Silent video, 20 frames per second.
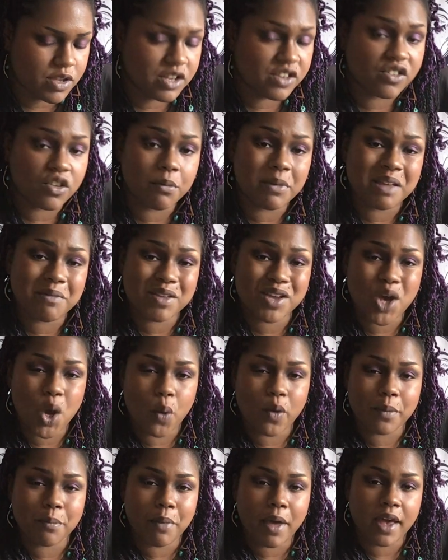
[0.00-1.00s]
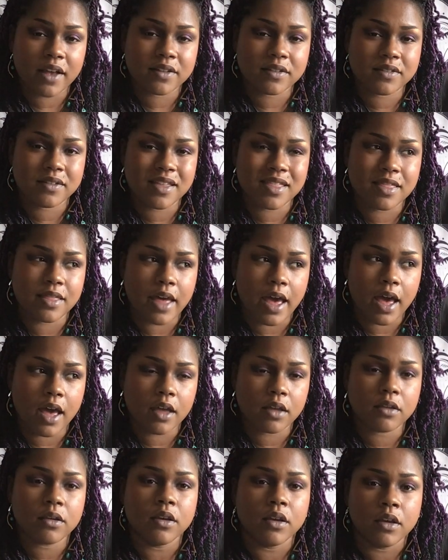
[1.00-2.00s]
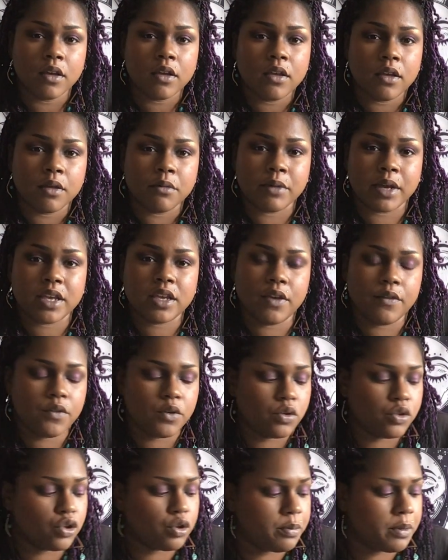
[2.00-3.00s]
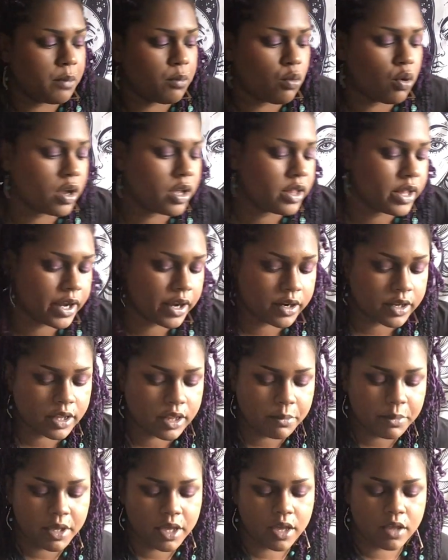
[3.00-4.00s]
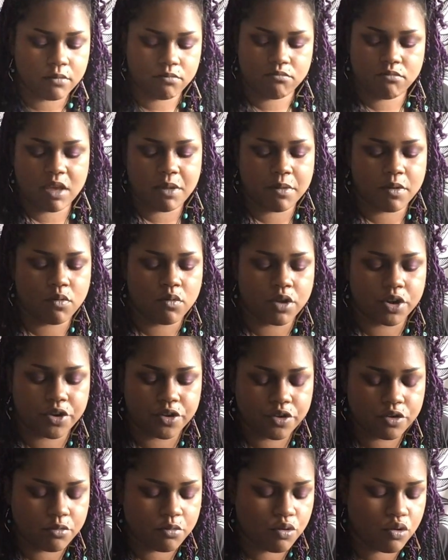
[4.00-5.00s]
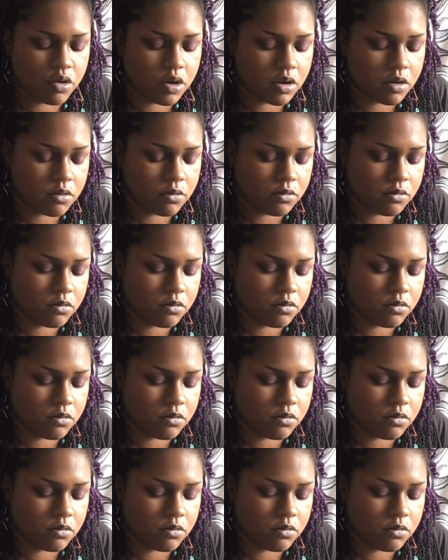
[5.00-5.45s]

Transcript: So maybe going back to that might give you a little bit more clarity. Let me get maybe one or two more,